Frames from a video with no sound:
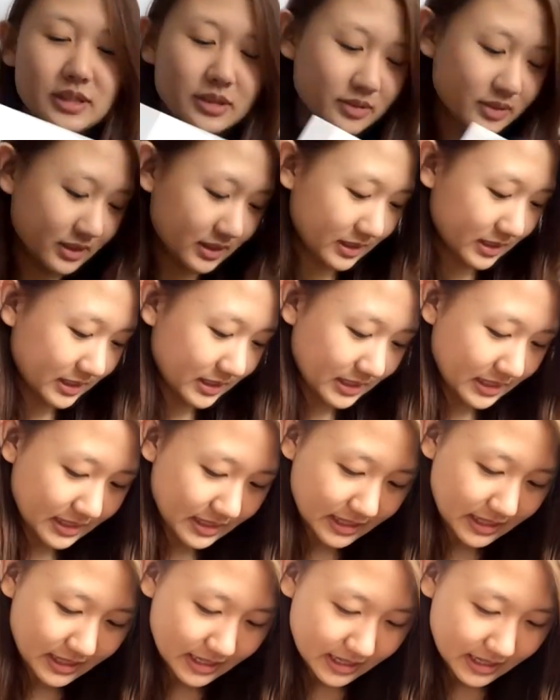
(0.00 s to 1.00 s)
cute.
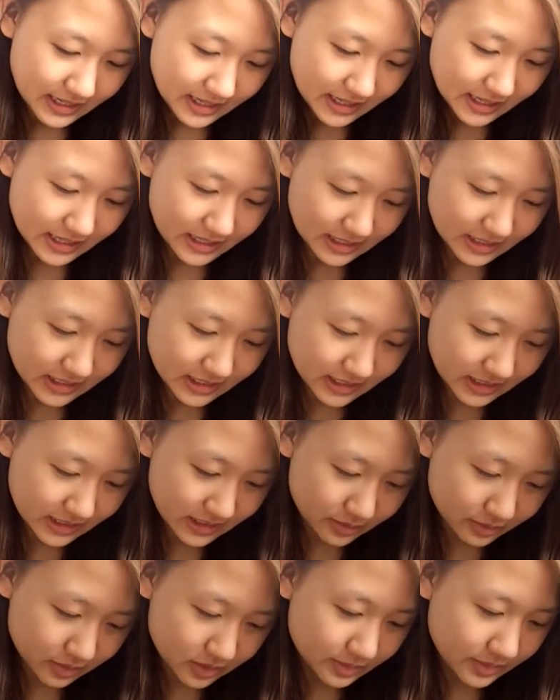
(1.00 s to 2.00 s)
And
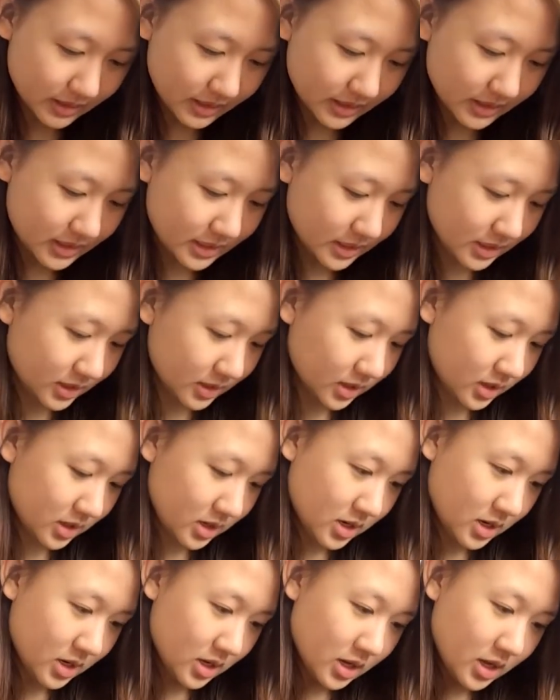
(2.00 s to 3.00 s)
then what's behind here?
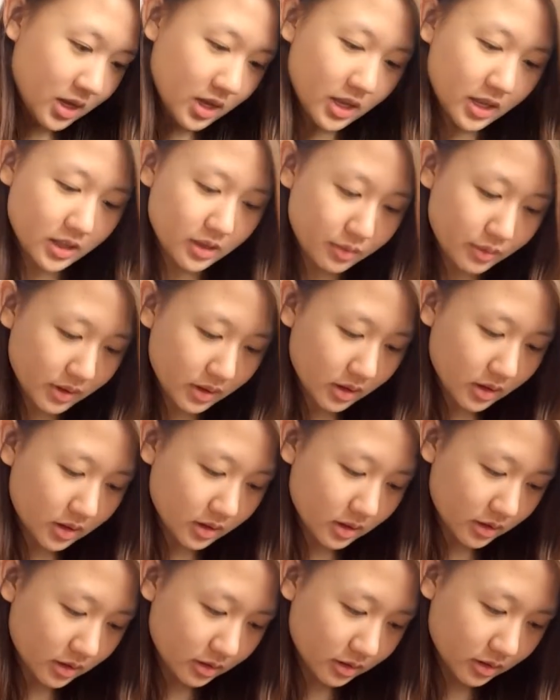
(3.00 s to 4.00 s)
And then we got
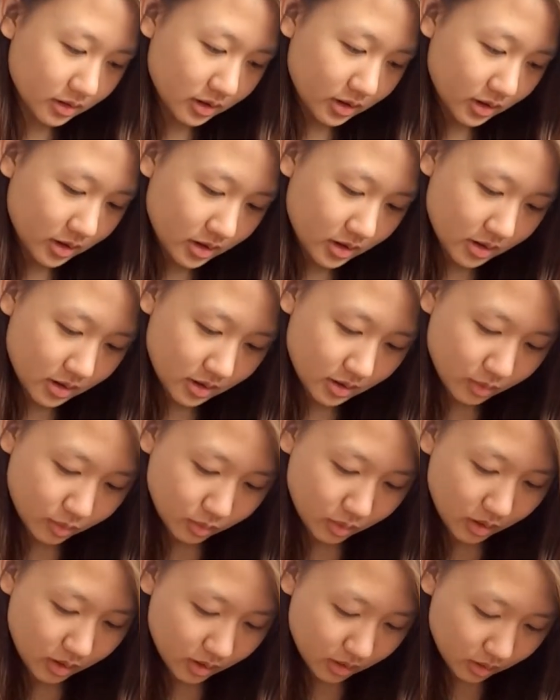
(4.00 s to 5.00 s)
another,
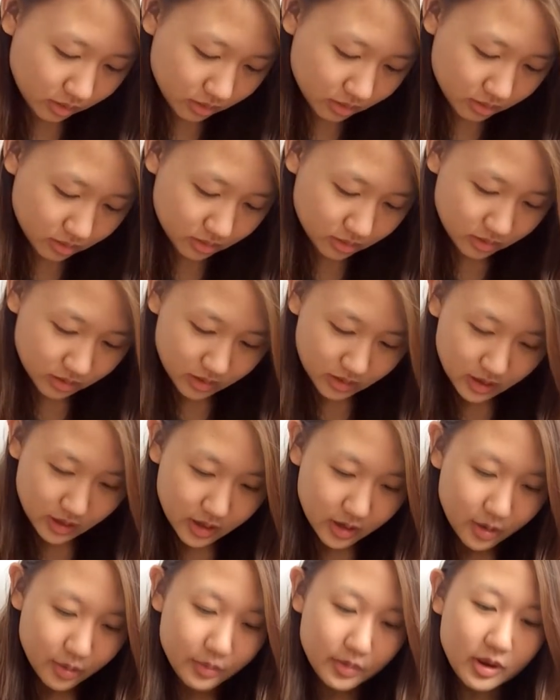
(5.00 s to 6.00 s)
whoa,
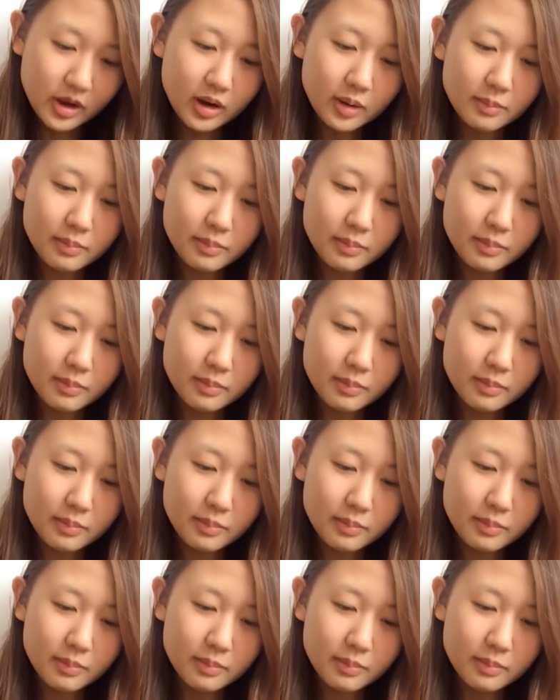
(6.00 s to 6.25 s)
we got a